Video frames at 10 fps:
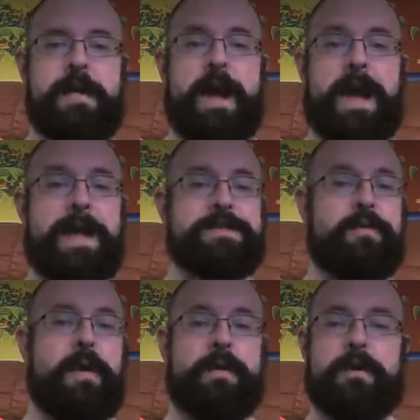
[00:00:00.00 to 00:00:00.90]
I asked
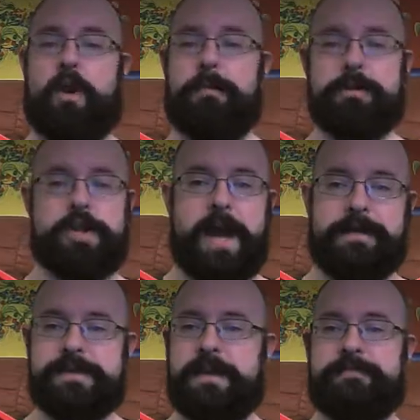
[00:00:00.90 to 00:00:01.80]
around in global
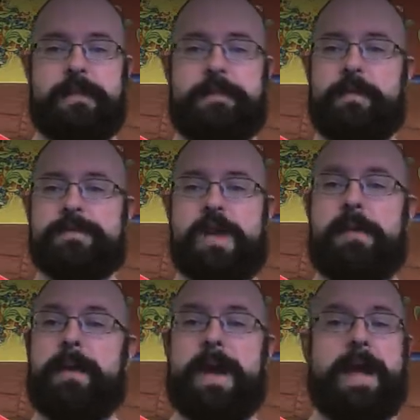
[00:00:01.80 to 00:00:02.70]
chat to see if something was
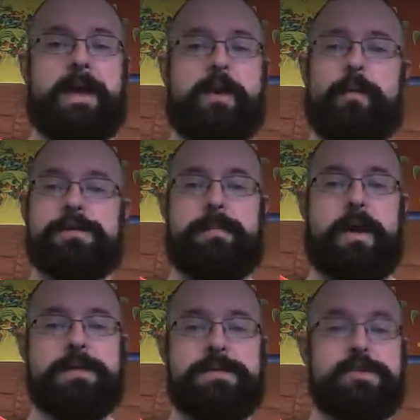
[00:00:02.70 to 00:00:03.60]
up. I got no
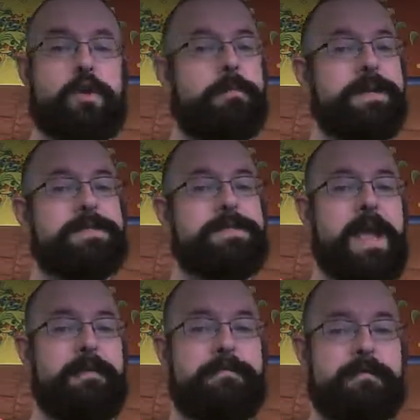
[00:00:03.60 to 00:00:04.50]
response, so to be
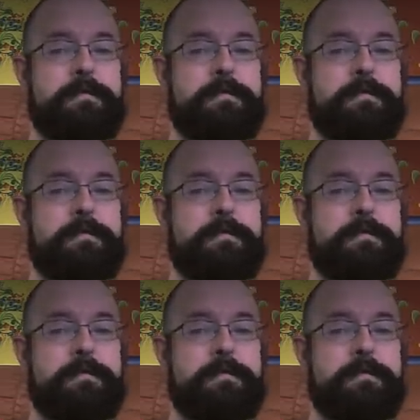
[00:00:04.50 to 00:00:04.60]
safe,